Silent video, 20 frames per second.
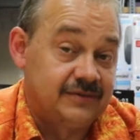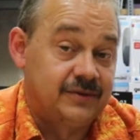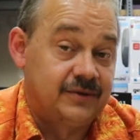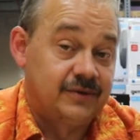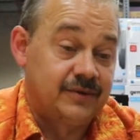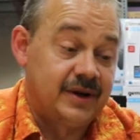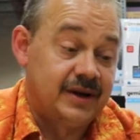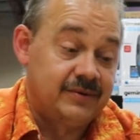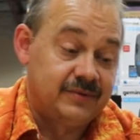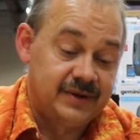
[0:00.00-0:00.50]
of
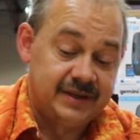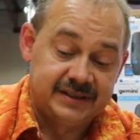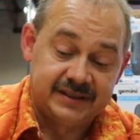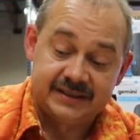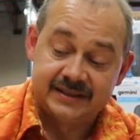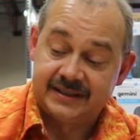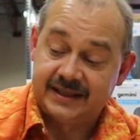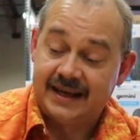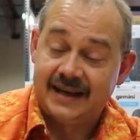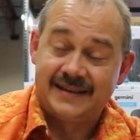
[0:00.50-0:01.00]
great
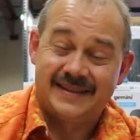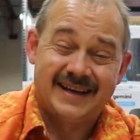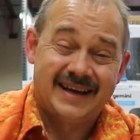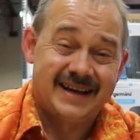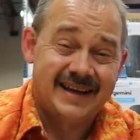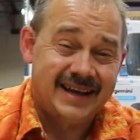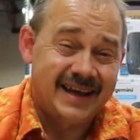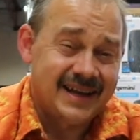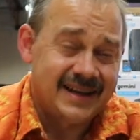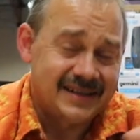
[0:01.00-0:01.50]
reasons to get that.
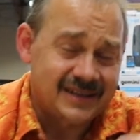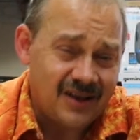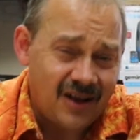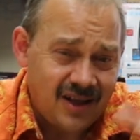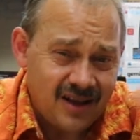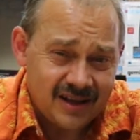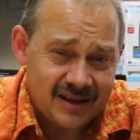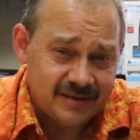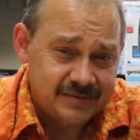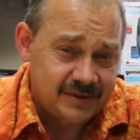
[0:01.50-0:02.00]
And again, it
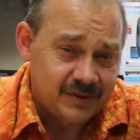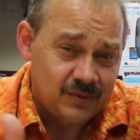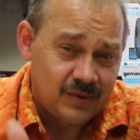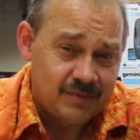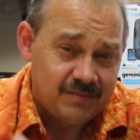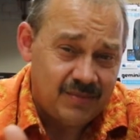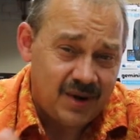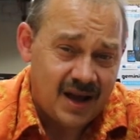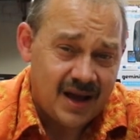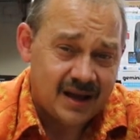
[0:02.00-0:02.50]
all comes in
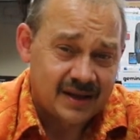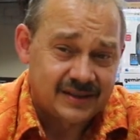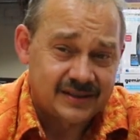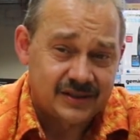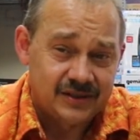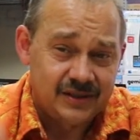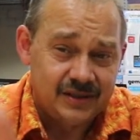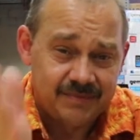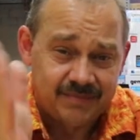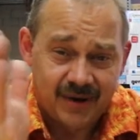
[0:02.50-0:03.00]
one box.
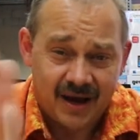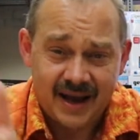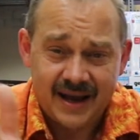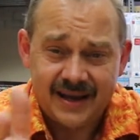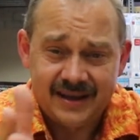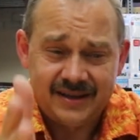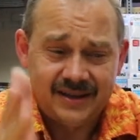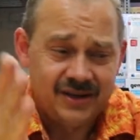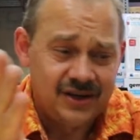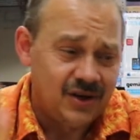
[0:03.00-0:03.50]
So you
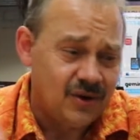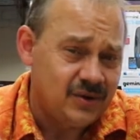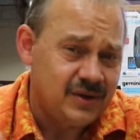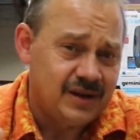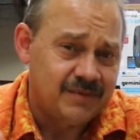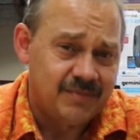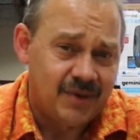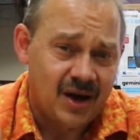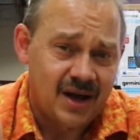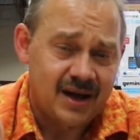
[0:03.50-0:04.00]
buy it, you know
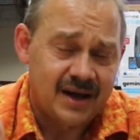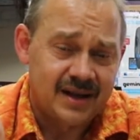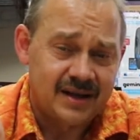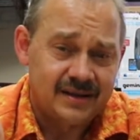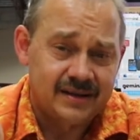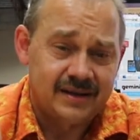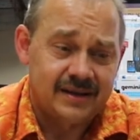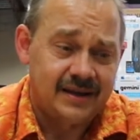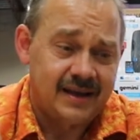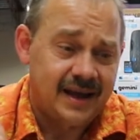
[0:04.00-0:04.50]
you
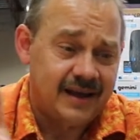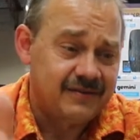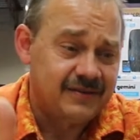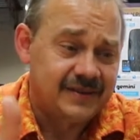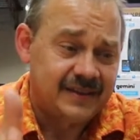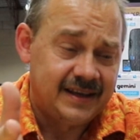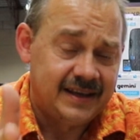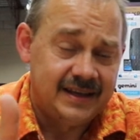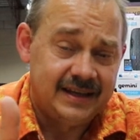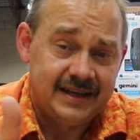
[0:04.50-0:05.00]
bought
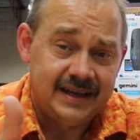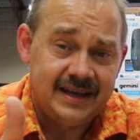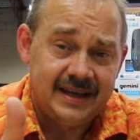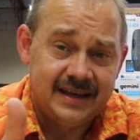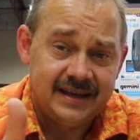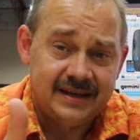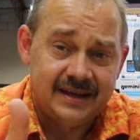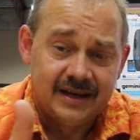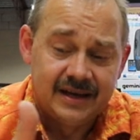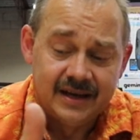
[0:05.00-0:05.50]
everything you
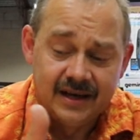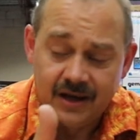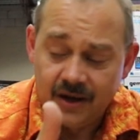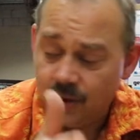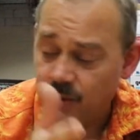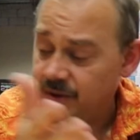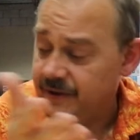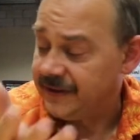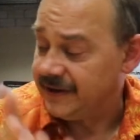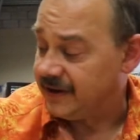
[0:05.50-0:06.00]
need.
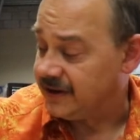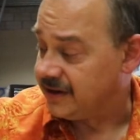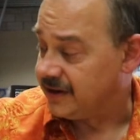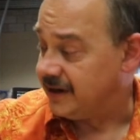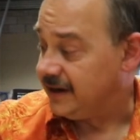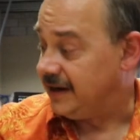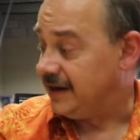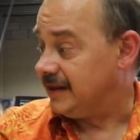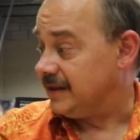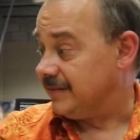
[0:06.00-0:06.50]
Only thing you're
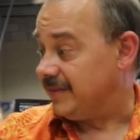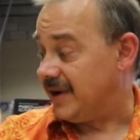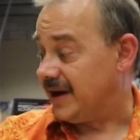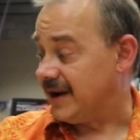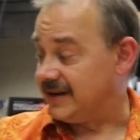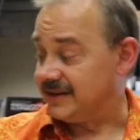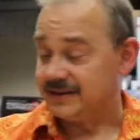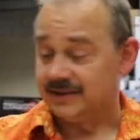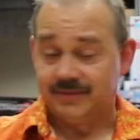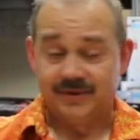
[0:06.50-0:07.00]
going to need to
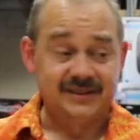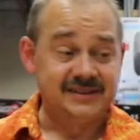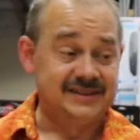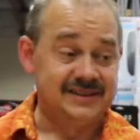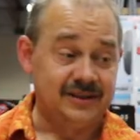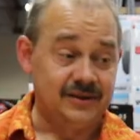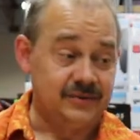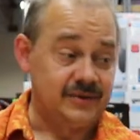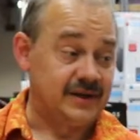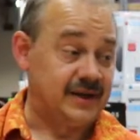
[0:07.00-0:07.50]
buy is some
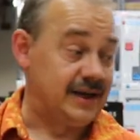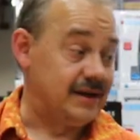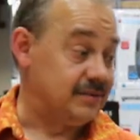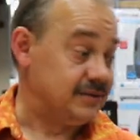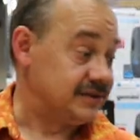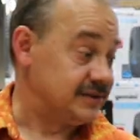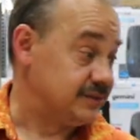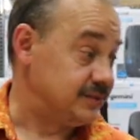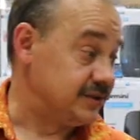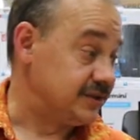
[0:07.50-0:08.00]
auxiliary
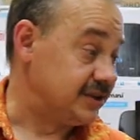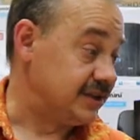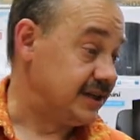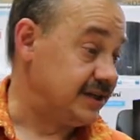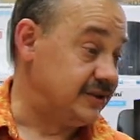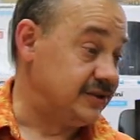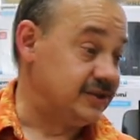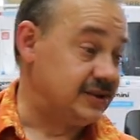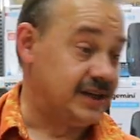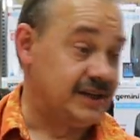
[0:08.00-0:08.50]
cables, which I
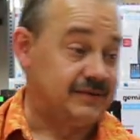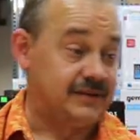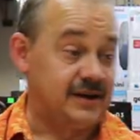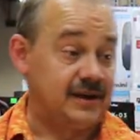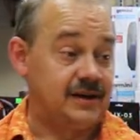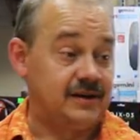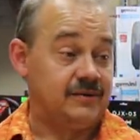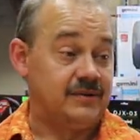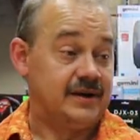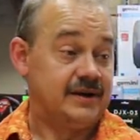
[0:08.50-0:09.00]
usually have
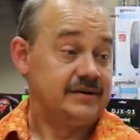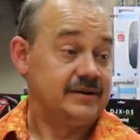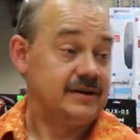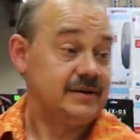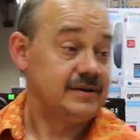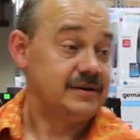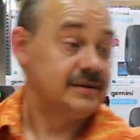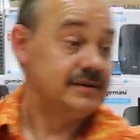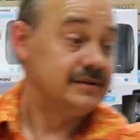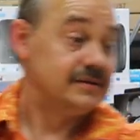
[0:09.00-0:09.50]
kicking around
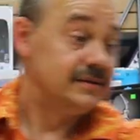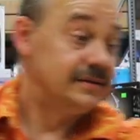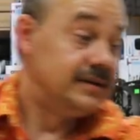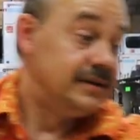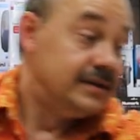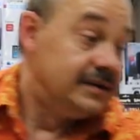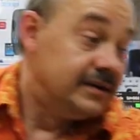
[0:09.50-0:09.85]
here. And